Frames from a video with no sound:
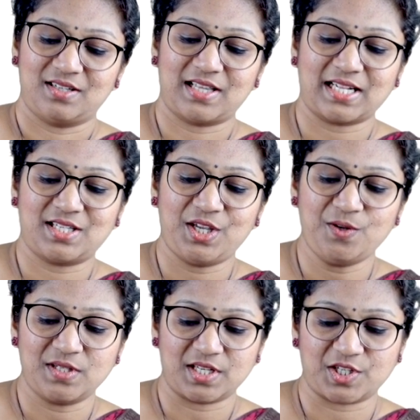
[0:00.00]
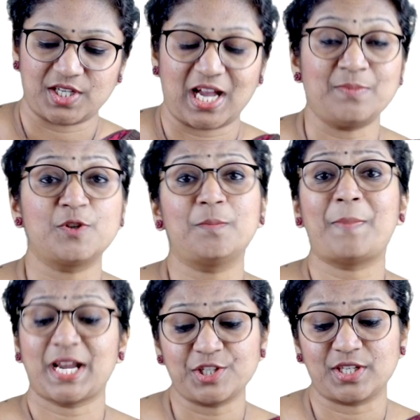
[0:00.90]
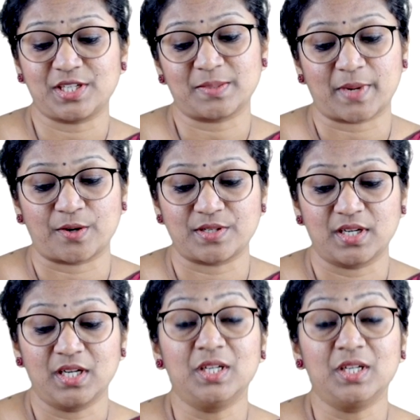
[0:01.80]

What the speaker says: That's a usage here. I'm so passionate about